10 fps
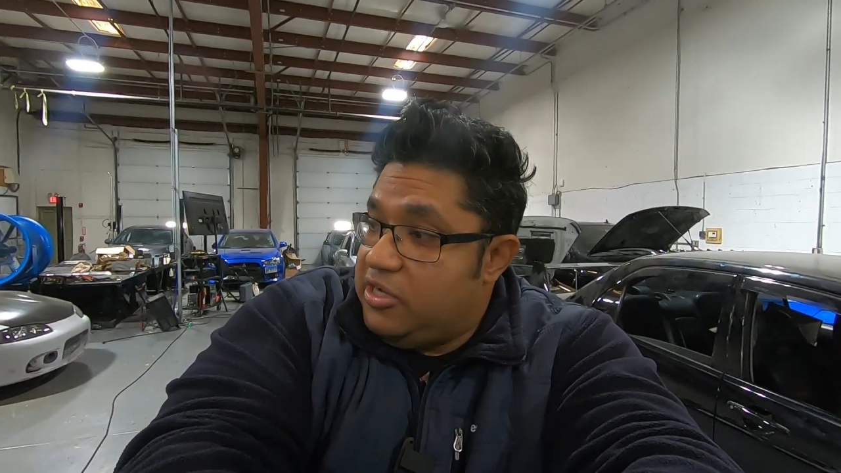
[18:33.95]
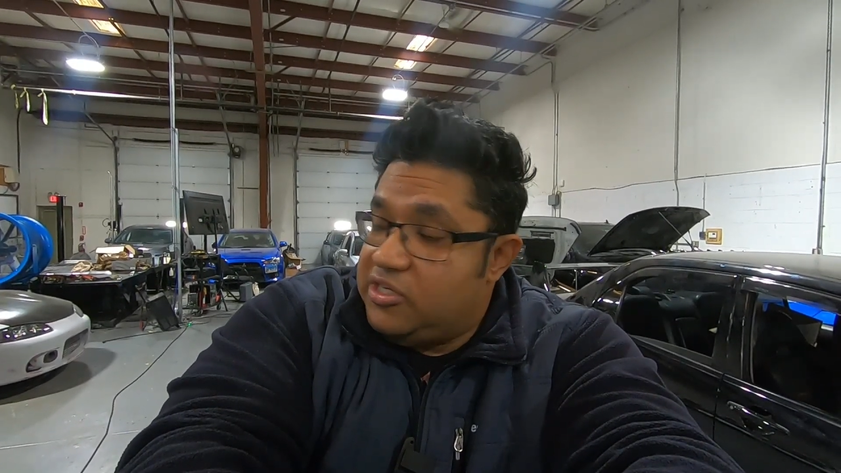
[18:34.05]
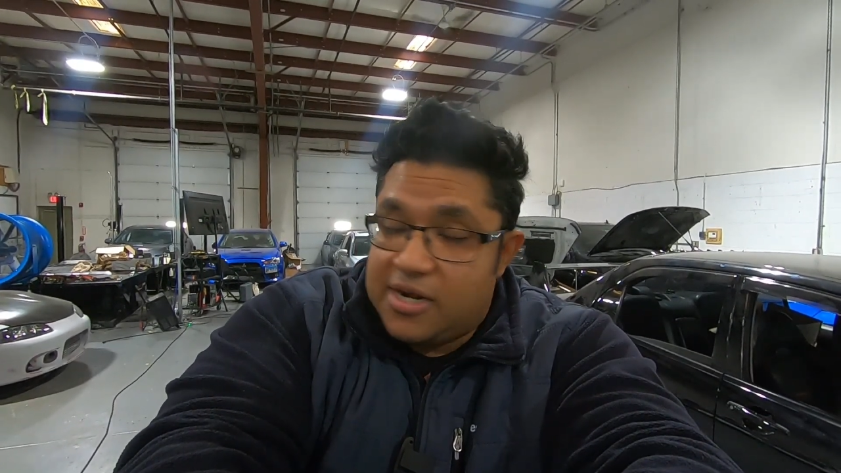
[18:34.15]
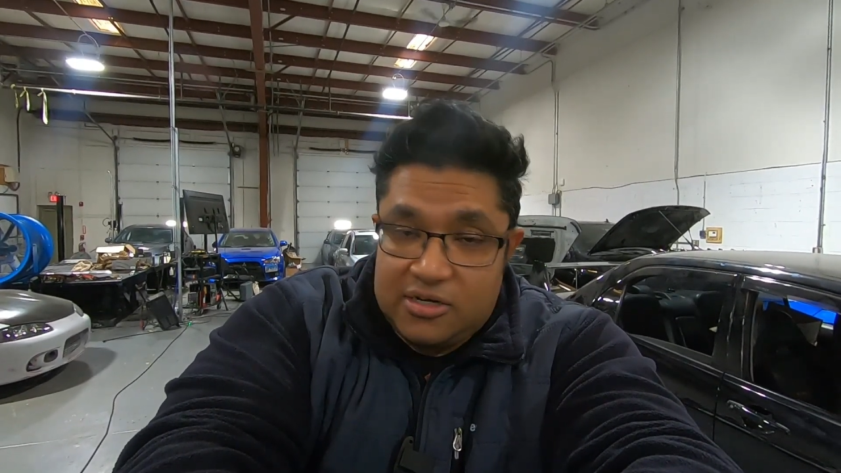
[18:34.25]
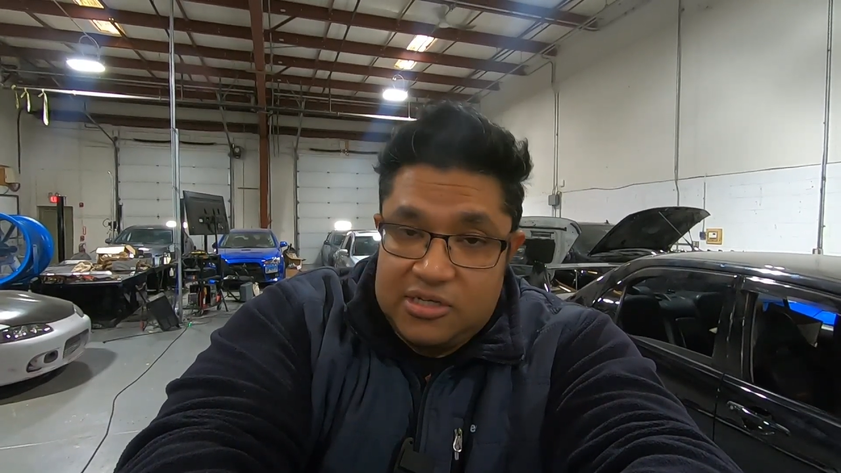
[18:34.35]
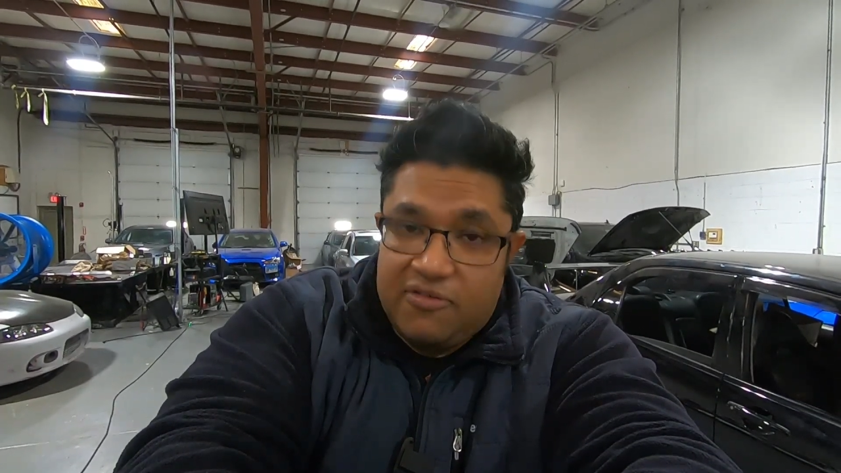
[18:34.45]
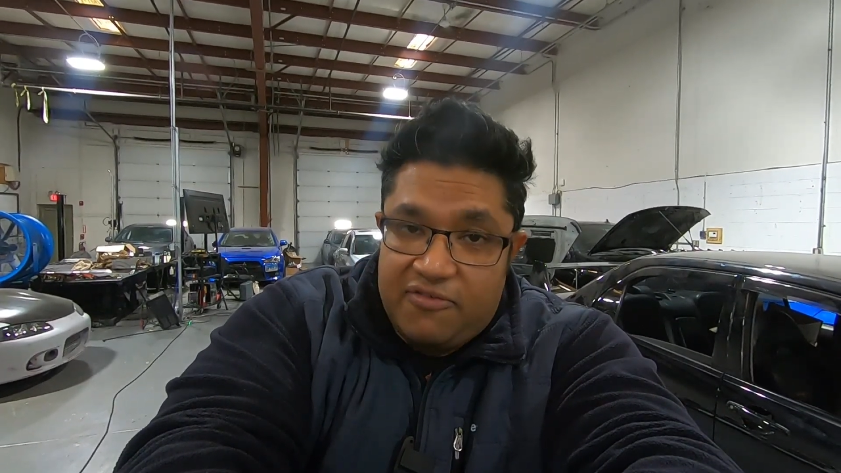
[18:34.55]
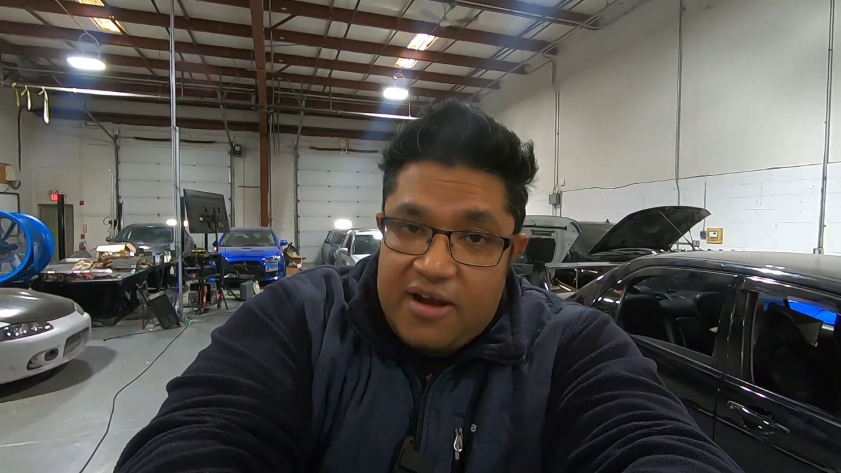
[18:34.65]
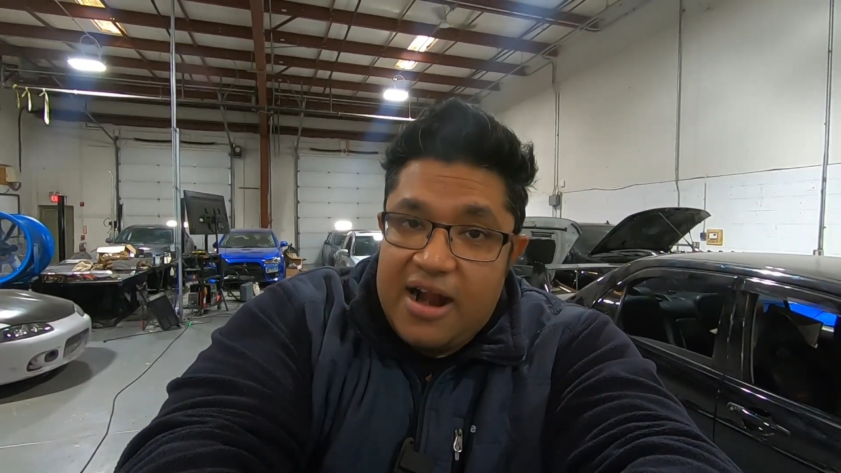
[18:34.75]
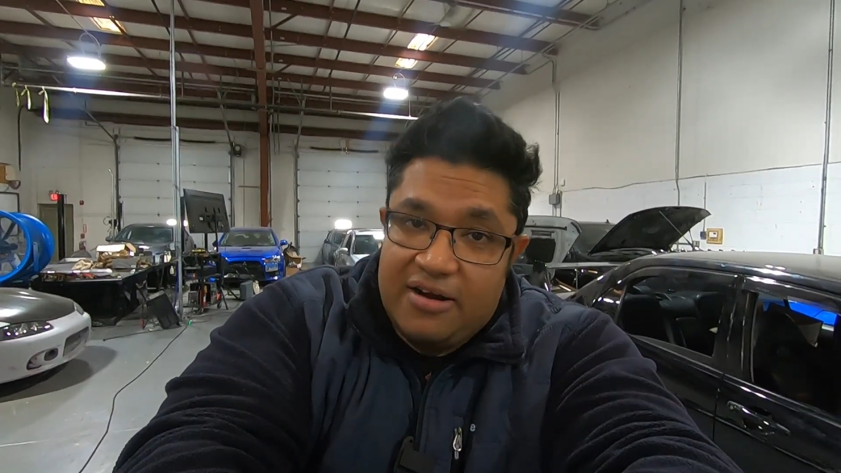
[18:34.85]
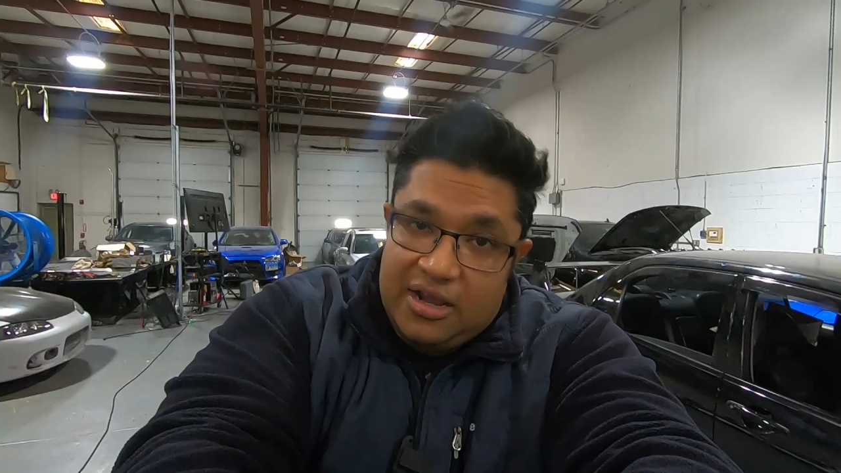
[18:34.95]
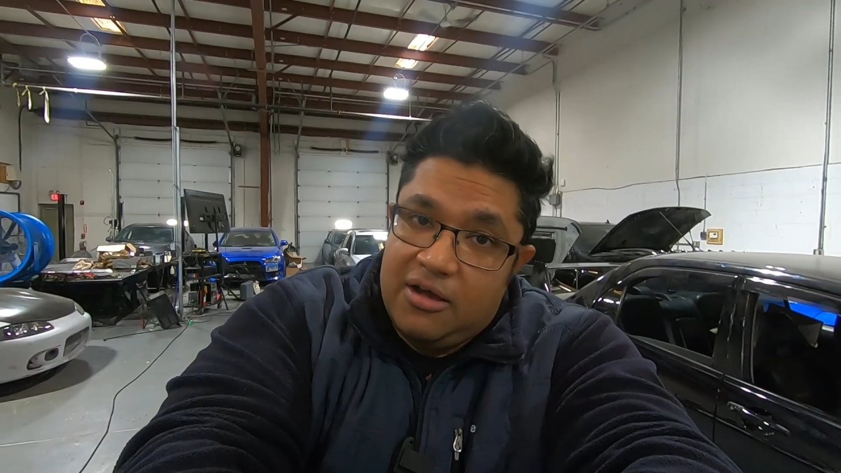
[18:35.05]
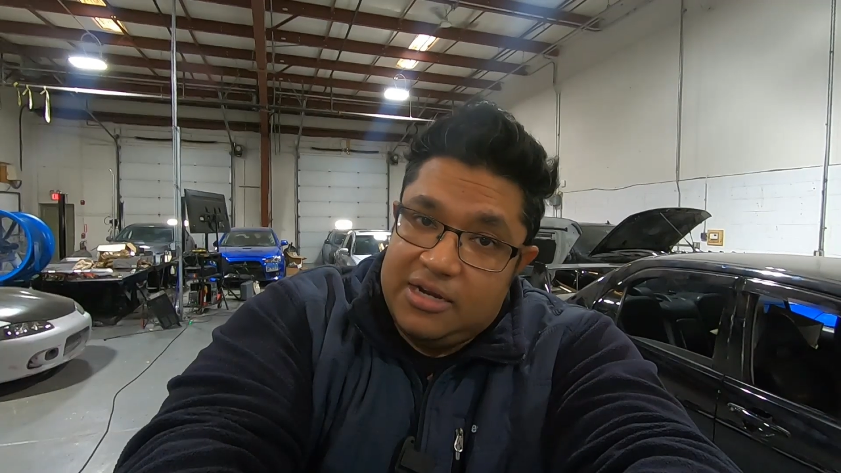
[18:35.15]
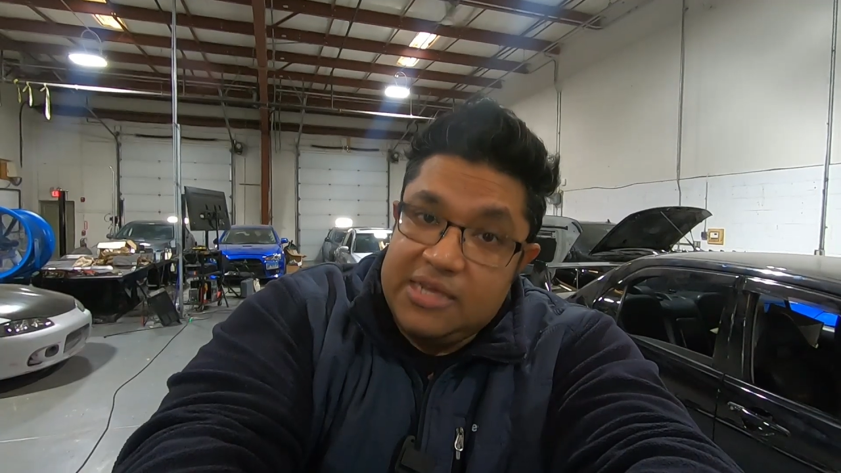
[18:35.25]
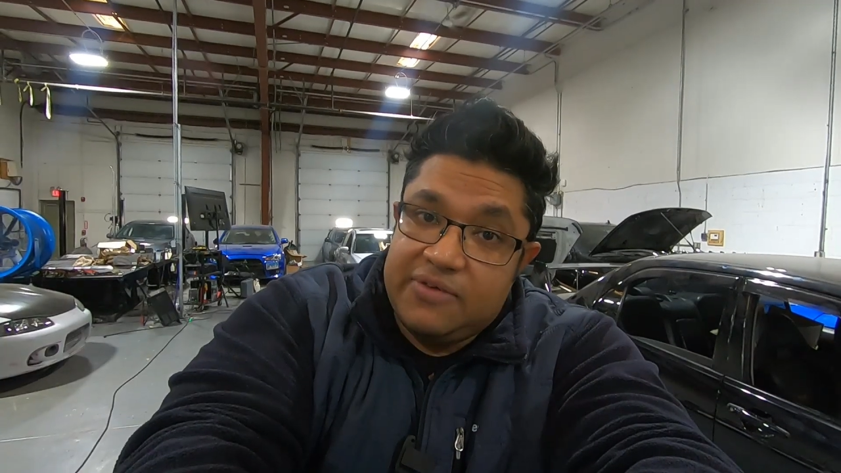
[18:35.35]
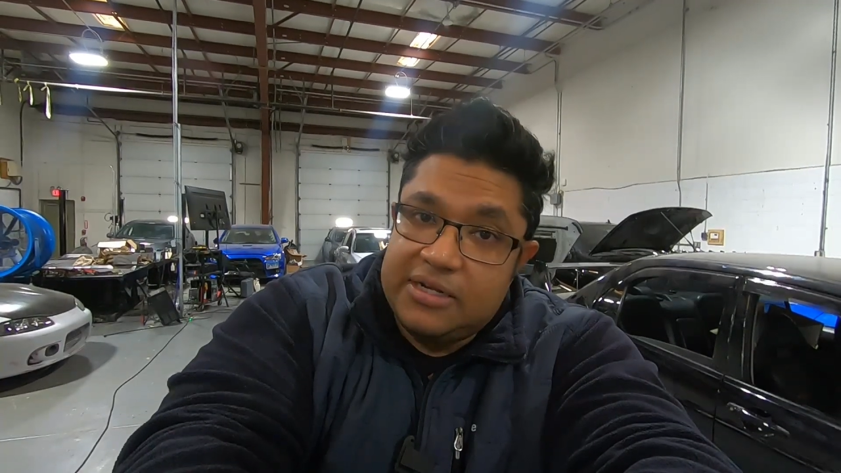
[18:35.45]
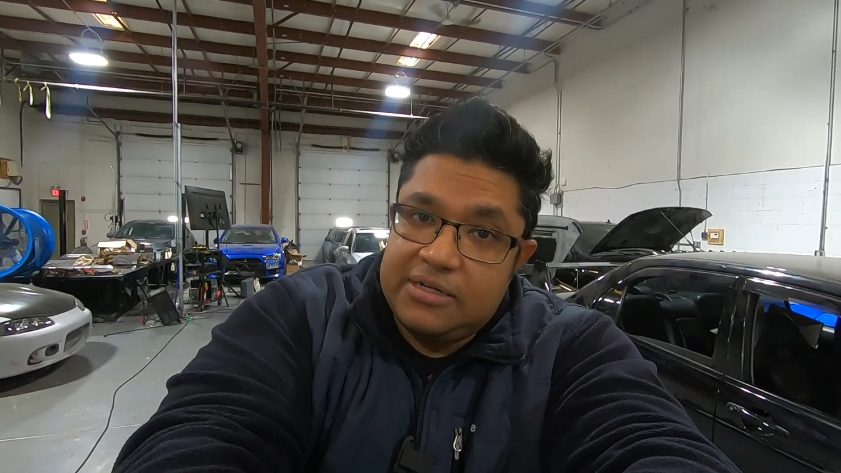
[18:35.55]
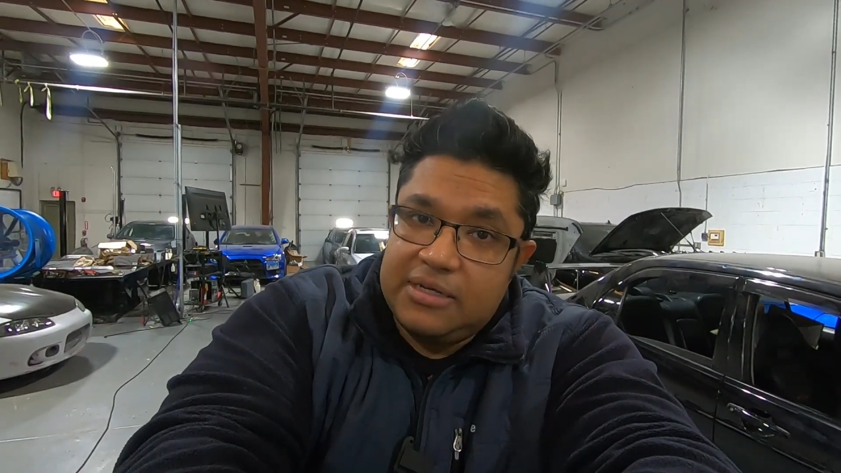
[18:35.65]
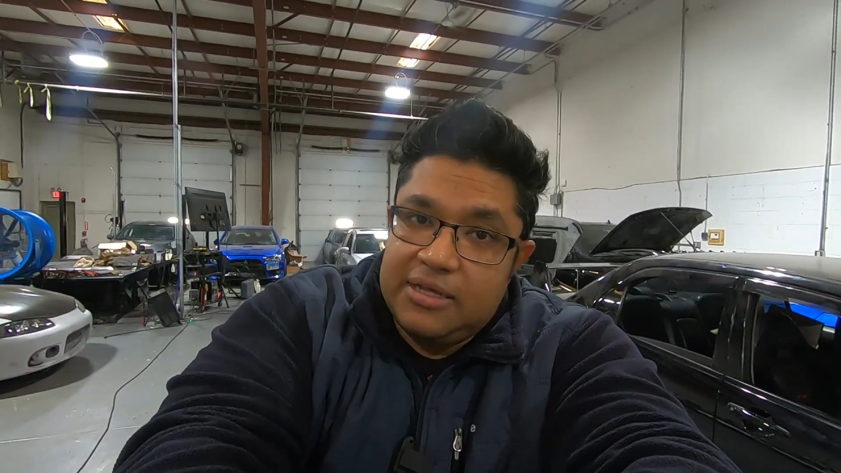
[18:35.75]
injectors are firing uneven.